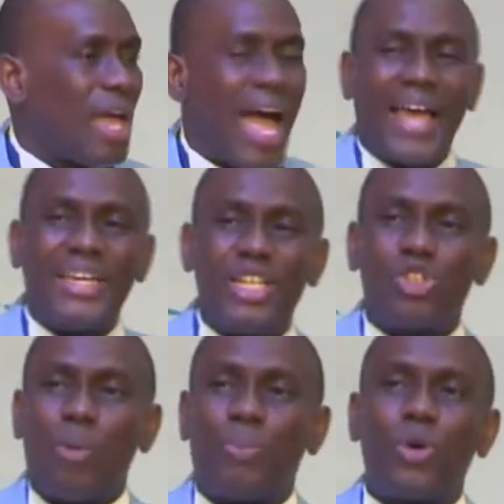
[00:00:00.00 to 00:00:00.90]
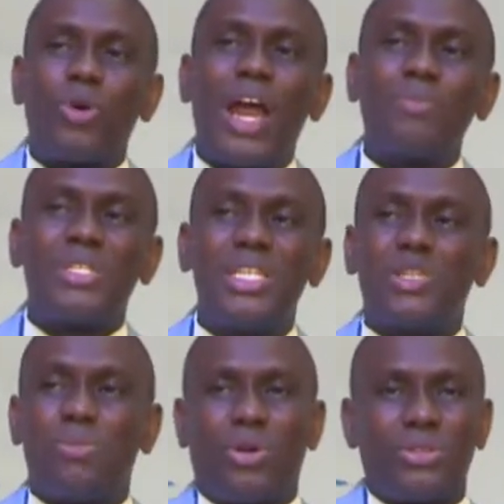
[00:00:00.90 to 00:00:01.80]
I did some programs
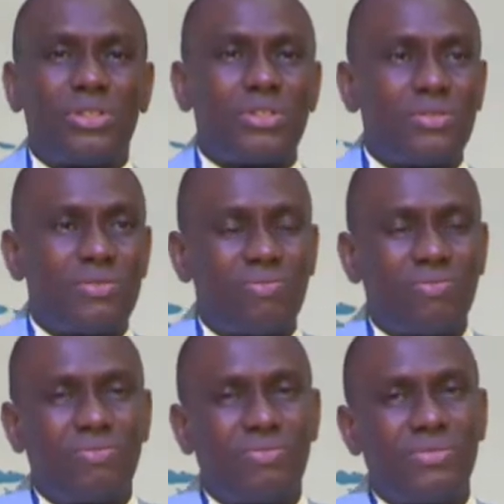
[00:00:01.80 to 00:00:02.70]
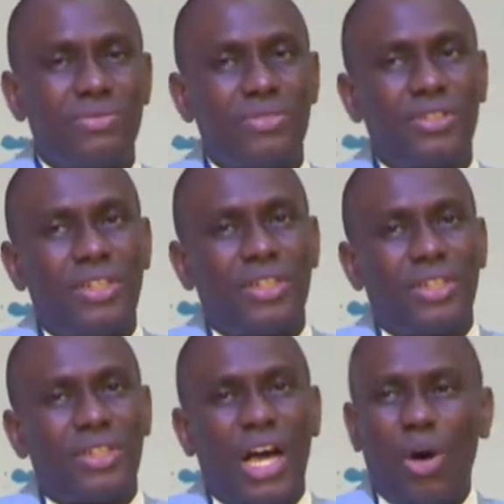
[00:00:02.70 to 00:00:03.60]
this month.
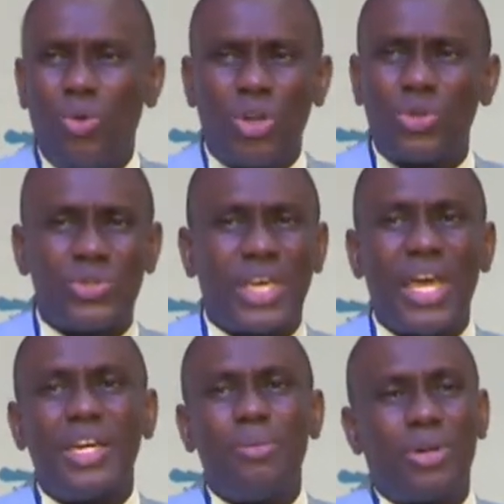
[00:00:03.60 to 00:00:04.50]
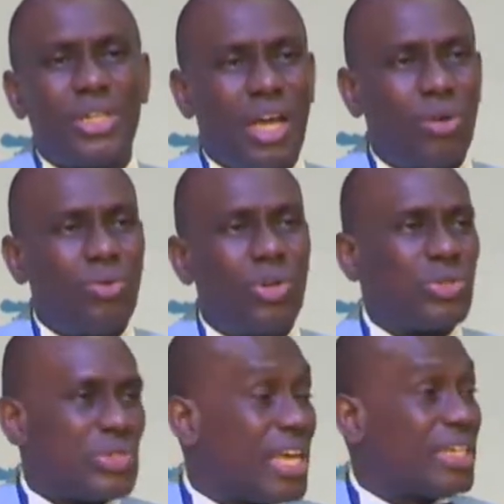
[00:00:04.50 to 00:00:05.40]
I won't want to scare anybody. I won't want
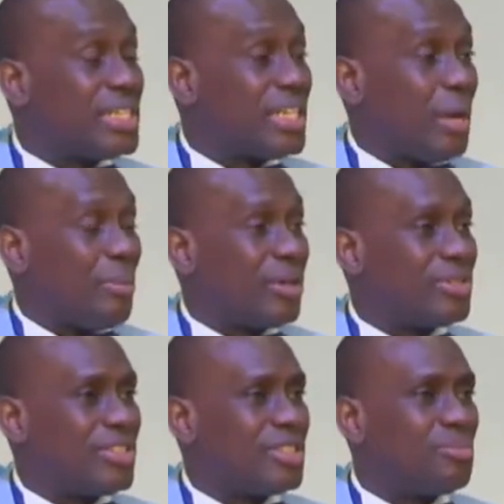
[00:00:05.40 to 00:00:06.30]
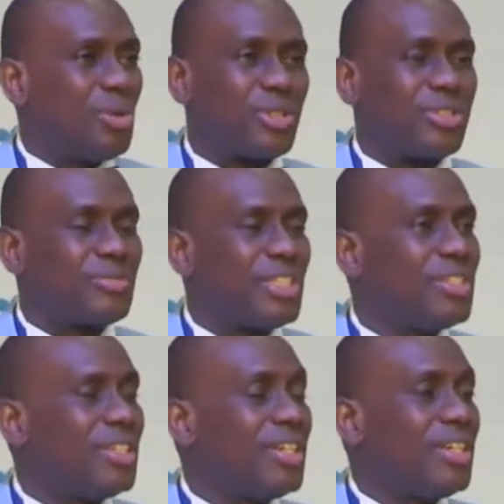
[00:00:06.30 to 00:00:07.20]
to say anything about it. But
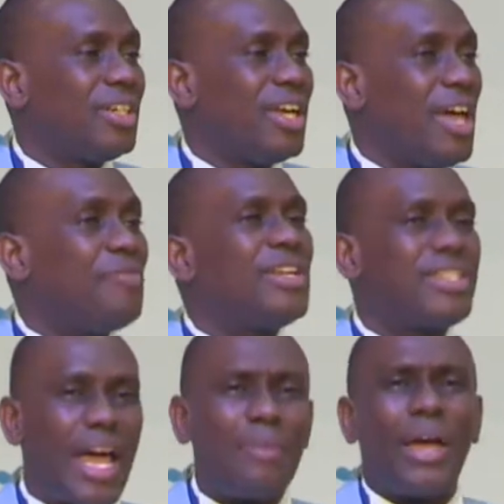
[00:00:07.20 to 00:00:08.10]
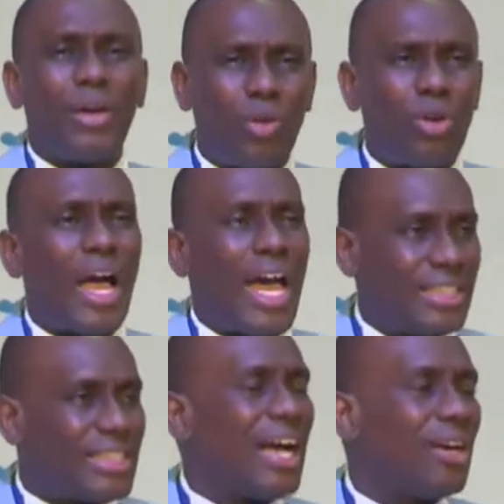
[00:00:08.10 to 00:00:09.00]
every time I
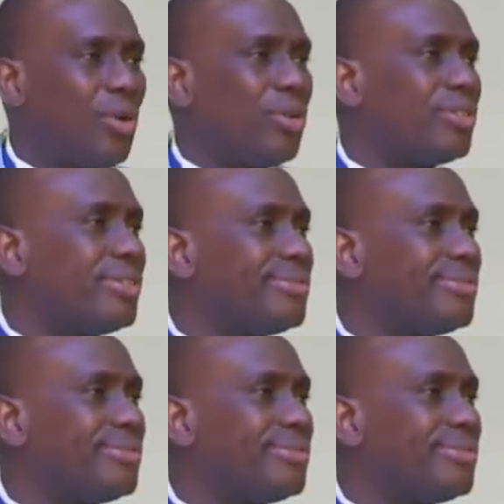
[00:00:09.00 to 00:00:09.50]
thank God.